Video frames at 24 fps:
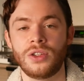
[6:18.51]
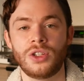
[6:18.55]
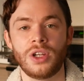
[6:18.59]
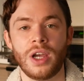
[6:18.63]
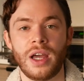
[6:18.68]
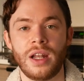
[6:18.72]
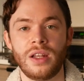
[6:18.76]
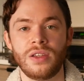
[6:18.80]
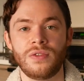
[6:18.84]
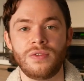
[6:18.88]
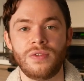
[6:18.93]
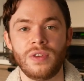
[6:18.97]

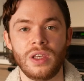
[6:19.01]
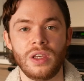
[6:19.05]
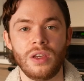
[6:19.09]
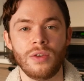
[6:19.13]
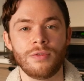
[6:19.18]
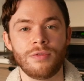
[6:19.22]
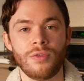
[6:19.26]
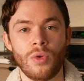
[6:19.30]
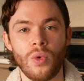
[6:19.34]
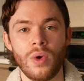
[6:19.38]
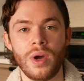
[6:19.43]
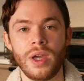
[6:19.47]
China's filling a
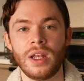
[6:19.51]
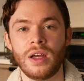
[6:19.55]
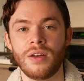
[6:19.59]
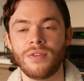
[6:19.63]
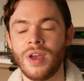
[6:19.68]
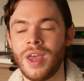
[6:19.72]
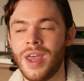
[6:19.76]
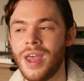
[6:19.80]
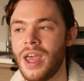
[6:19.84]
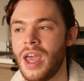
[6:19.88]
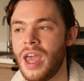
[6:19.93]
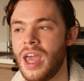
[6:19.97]
void of,
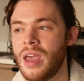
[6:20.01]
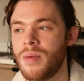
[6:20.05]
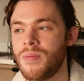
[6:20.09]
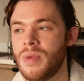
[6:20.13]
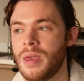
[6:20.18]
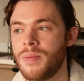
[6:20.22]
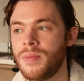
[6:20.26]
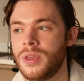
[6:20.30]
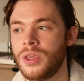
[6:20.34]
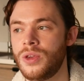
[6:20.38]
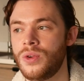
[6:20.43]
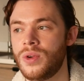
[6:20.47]
hey,
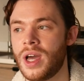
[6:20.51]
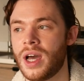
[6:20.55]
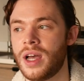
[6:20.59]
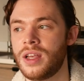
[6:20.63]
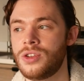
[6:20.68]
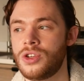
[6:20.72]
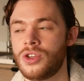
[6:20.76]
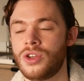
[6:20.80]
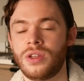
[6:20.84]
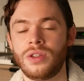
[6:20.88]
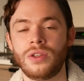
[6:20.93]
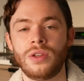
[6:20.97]
maybe you guys
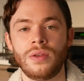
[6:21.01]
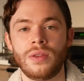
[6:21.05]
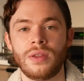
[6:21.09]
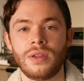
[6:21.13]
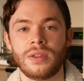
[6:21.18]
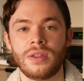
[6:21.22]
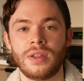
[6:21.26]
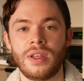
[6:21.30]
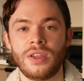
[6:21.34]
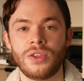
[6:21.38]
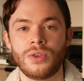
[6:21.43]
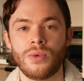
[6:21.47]
shouldn't do
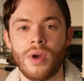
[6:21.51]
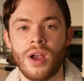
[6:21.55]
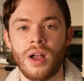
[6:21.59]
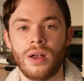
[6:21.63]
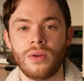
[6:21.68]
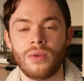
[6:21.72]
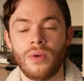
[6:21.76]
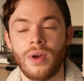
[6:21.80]
this in Israel.